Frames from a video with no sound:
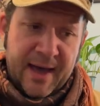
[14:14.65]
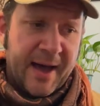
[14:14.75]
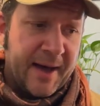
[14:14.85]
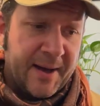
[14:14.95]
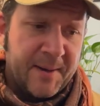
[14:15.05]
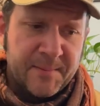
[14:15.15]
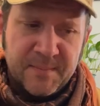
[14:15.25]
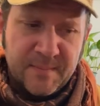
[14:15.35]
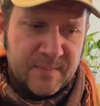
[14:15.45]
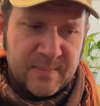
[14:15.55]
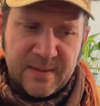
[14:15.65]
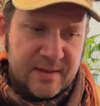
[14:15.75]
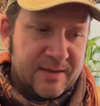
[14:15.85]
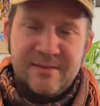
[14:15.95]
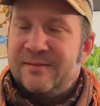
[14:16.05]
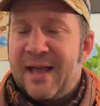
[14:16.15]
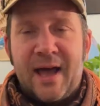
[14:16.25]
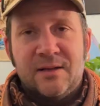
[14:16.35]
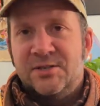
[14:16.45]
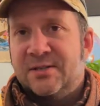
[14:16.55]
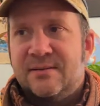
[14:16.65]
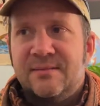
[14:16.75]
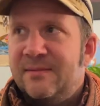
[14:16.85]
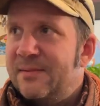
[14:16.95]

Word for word: Um, yeah, just